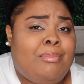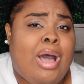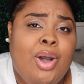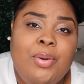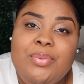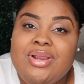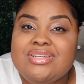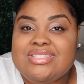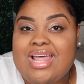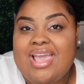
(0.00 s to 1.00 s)
My
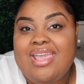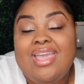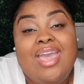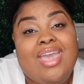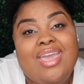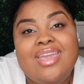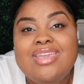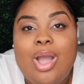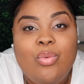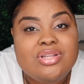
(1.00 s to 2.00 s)
homegirl's like, hey,
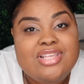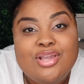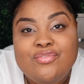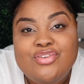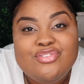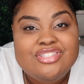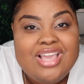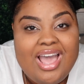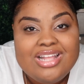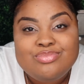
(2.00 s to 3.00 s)
y'all want to take a few
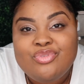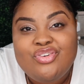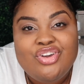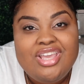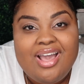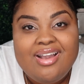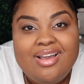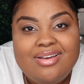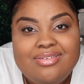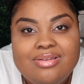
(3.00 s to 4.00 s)
shots before y'all
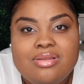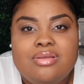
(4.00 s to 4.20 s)
go?